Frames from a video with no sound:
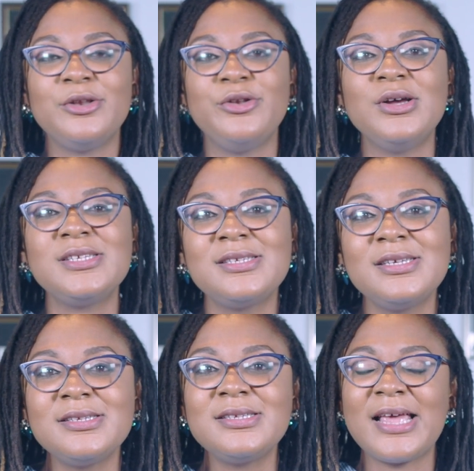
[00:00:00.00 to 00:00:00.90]

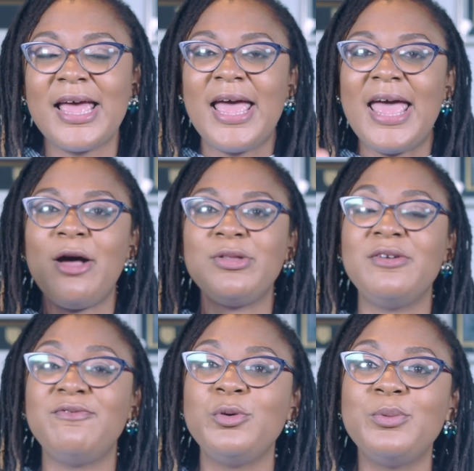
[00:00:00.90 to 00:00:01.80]
nurses, health
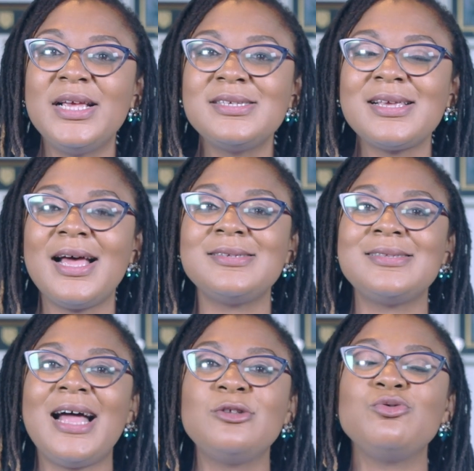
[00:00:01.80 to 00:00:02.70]

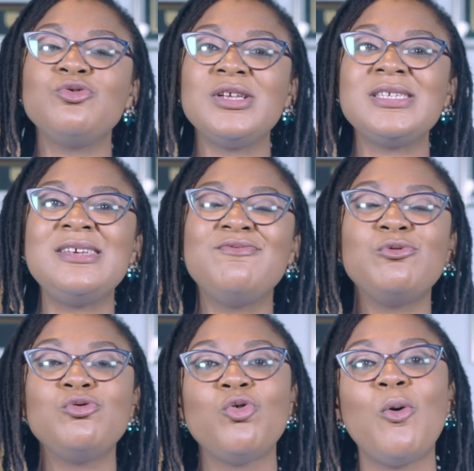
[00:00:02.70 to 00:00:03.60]
influencers that do not
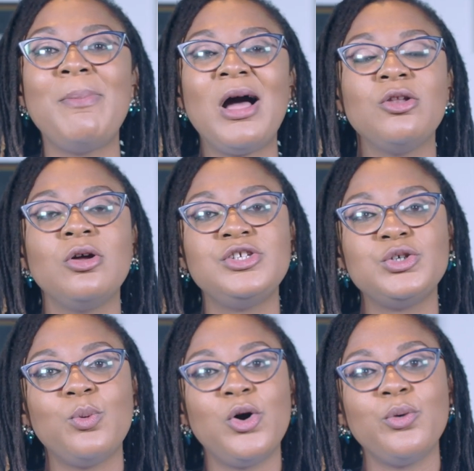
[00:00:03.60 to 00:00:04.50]
even know
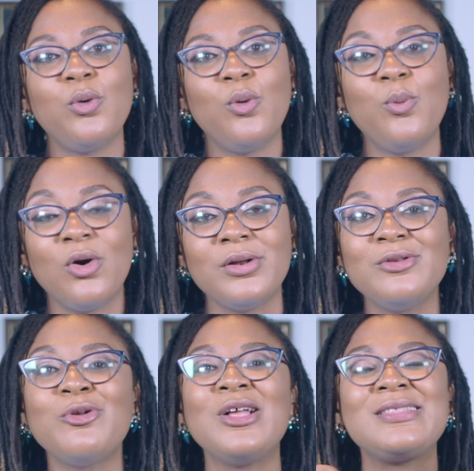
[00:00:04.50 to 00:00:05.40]
biology 101,
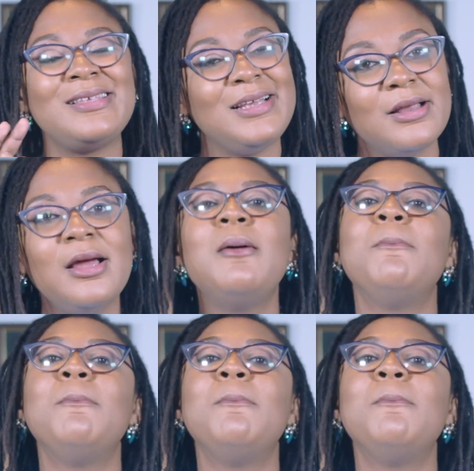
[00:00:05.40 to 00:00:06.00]
nothing.